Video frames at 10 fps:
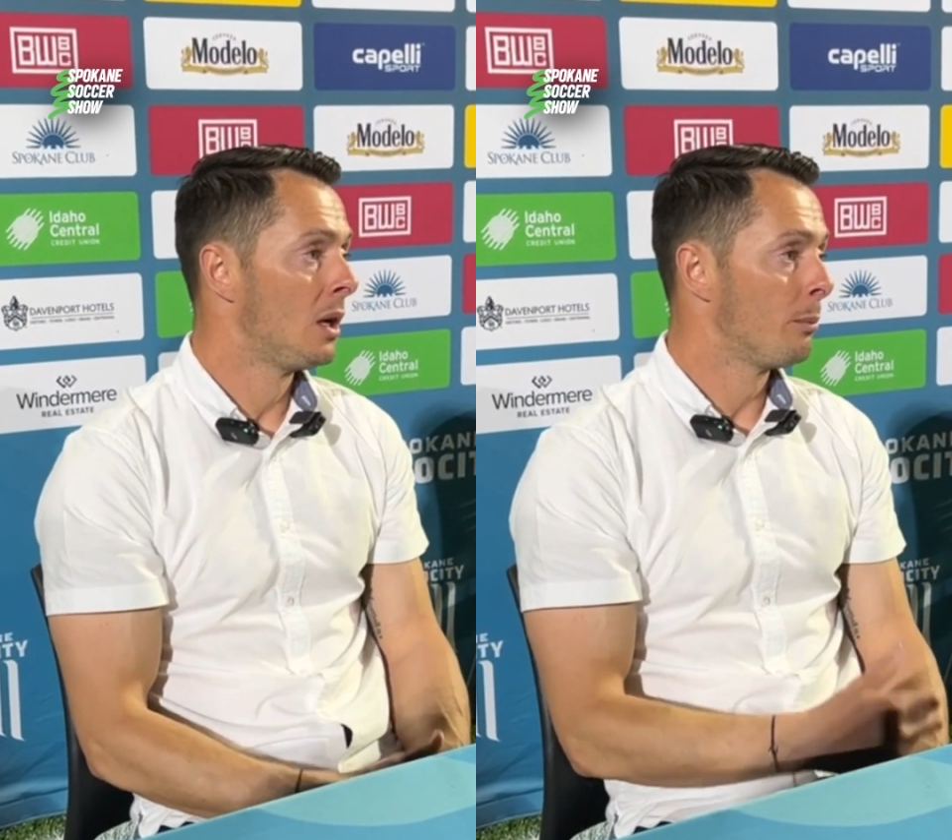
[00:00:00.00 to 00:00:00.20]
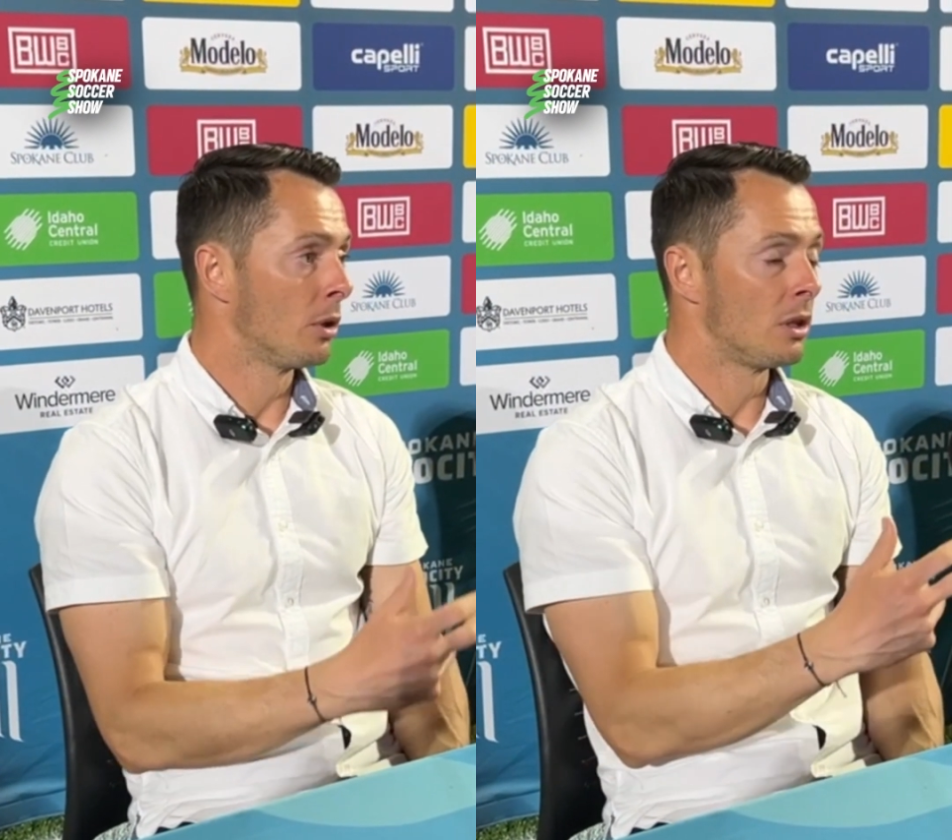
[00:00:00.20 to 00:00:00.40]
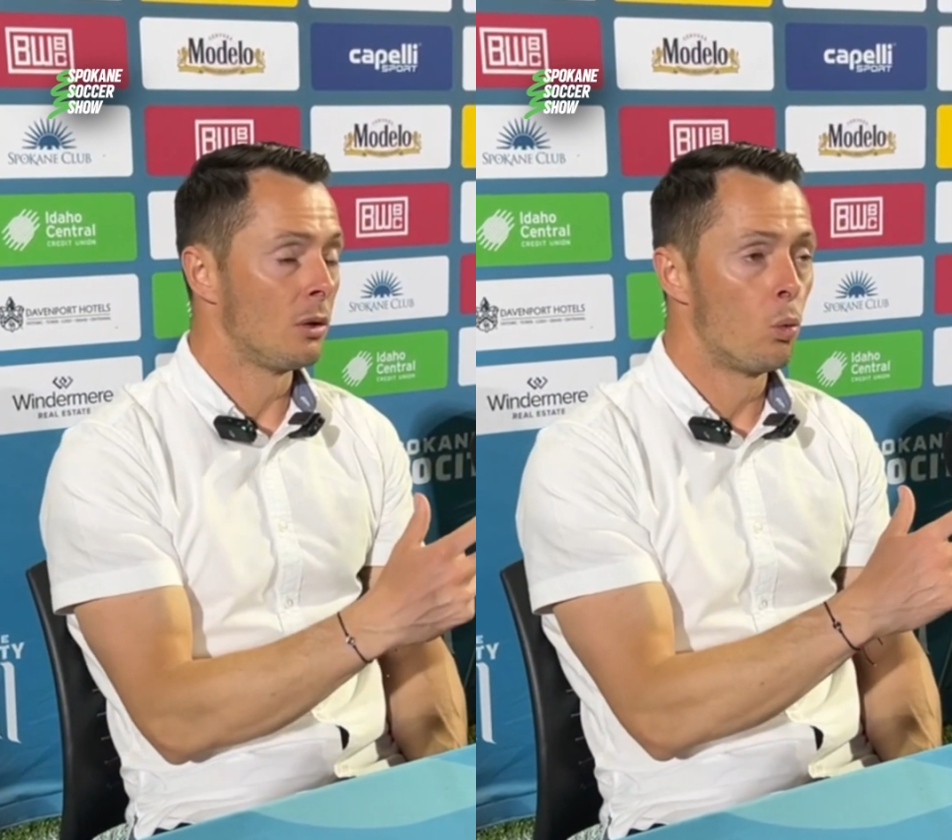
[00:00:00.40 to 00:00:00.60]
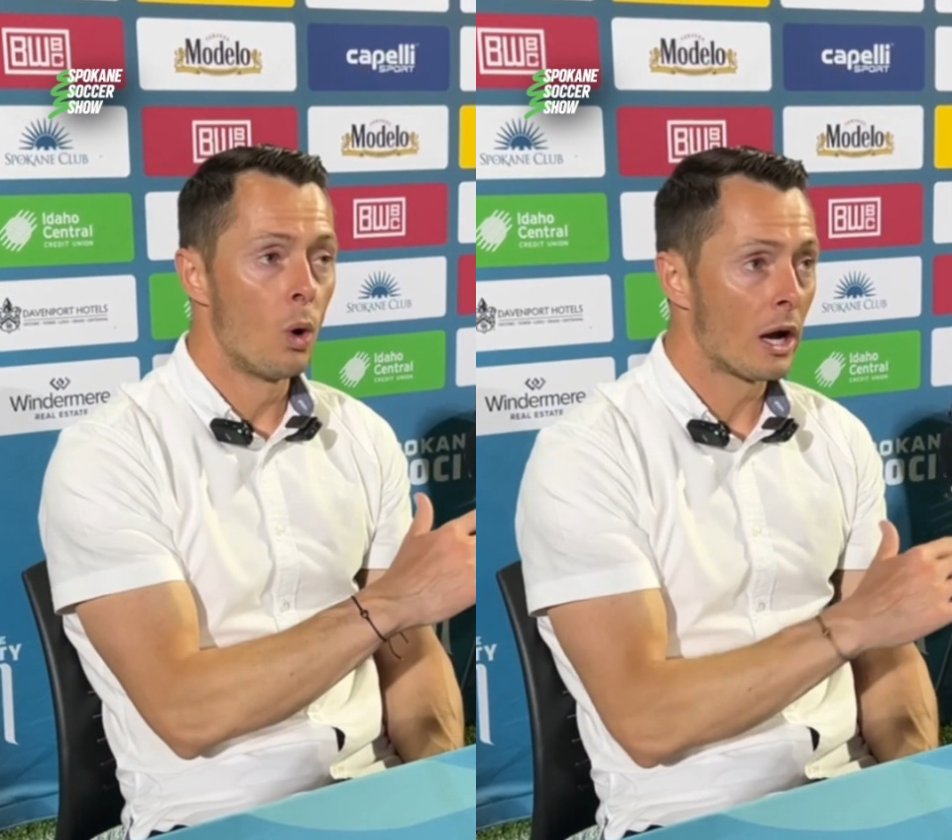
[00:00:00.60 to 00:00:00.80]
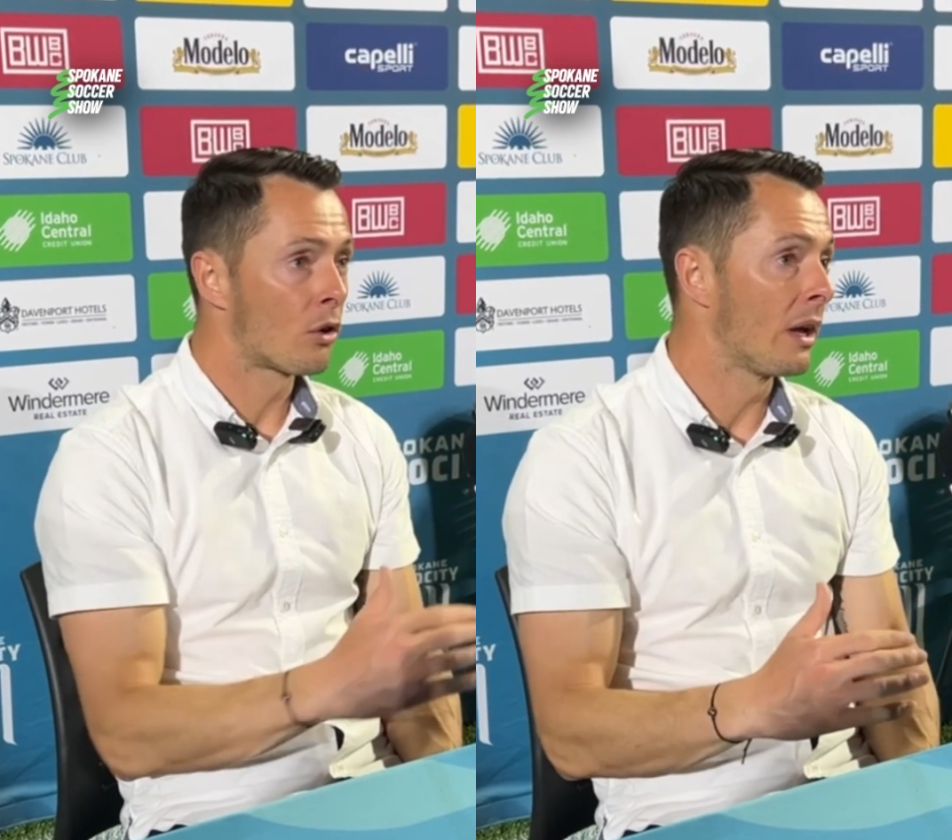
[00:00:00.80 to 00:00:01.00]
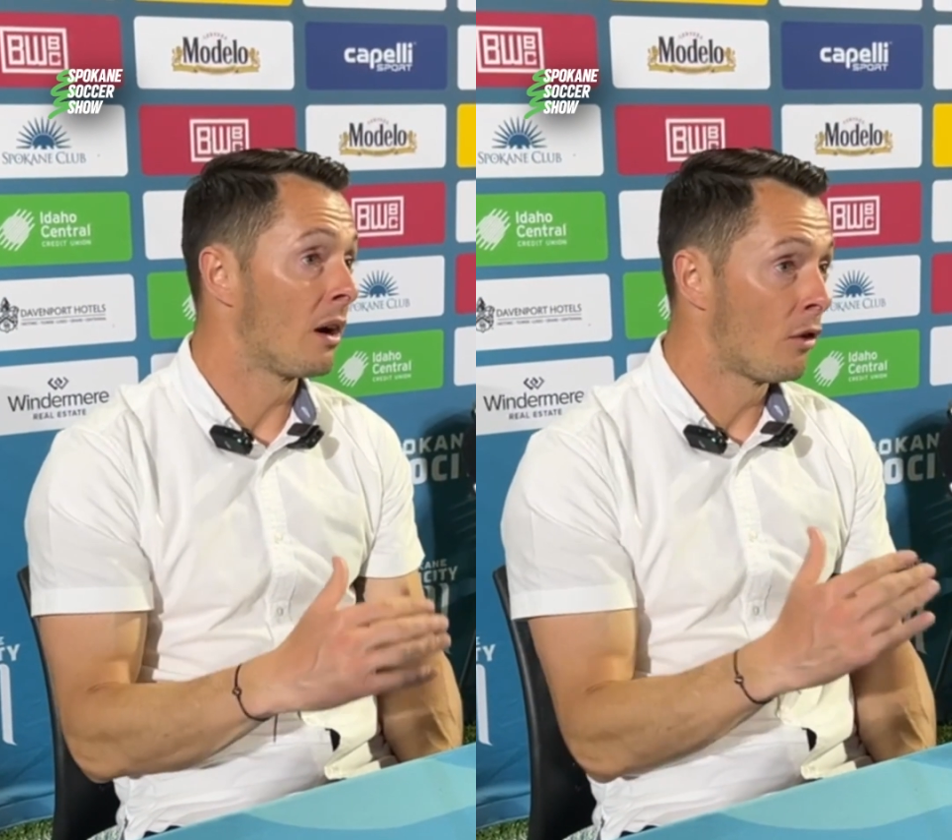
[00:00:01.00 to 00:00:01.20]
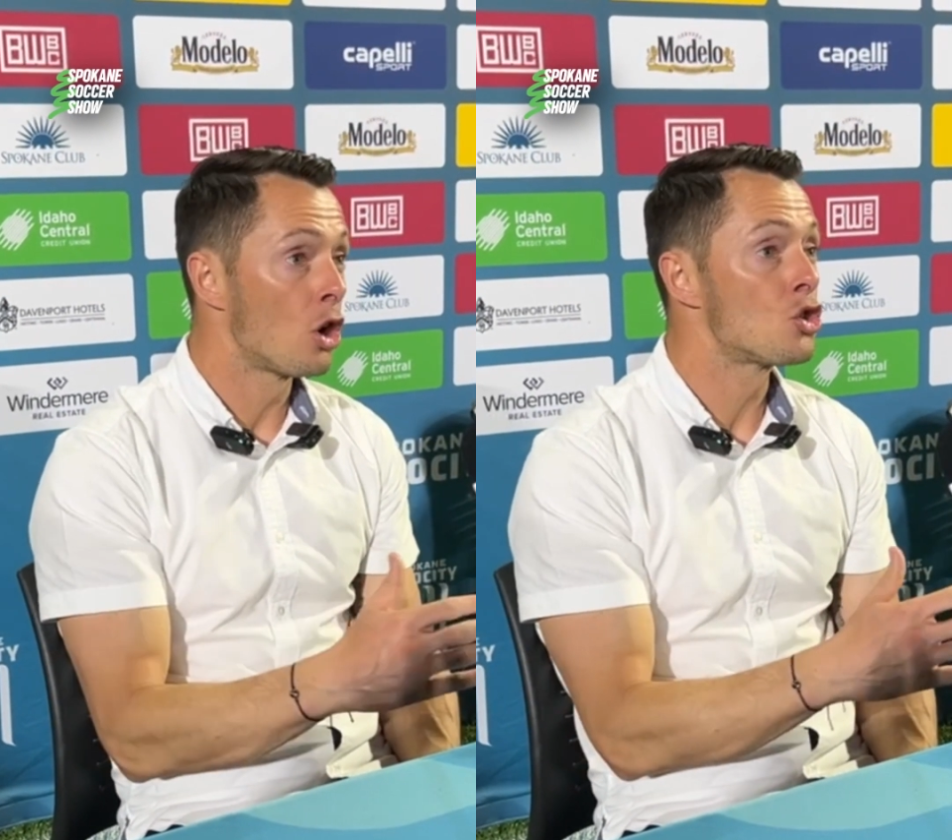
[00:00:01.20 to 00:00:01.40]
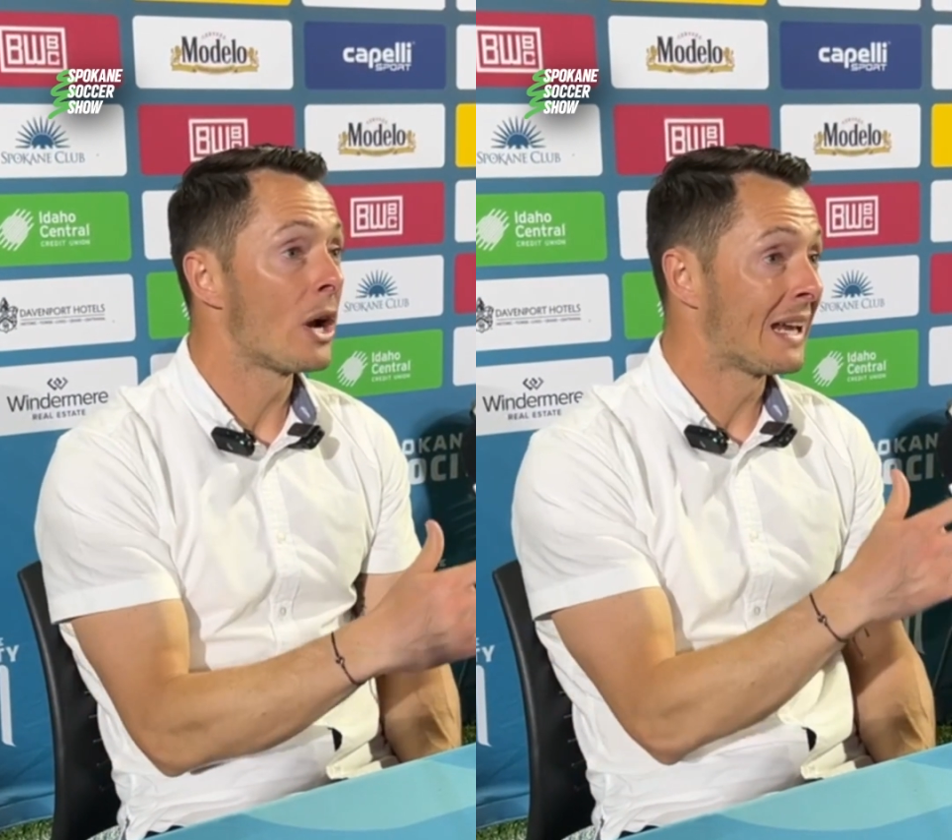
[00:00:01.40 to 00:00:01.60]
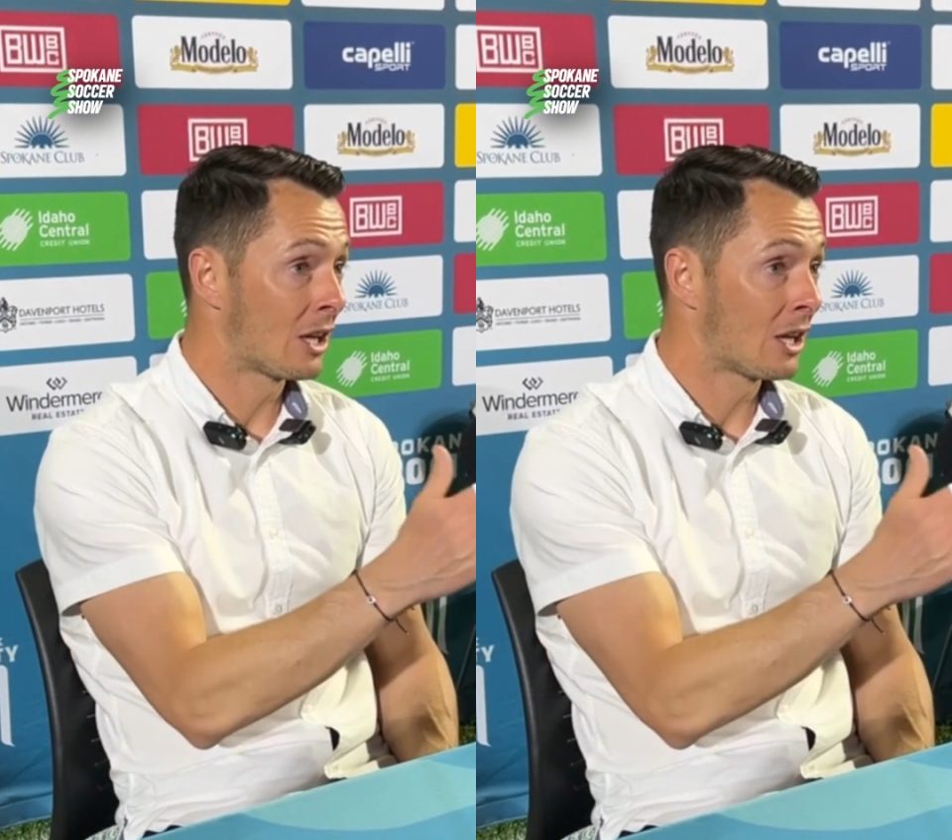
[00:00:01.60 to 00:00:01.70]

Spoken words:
But the work rate of Andre,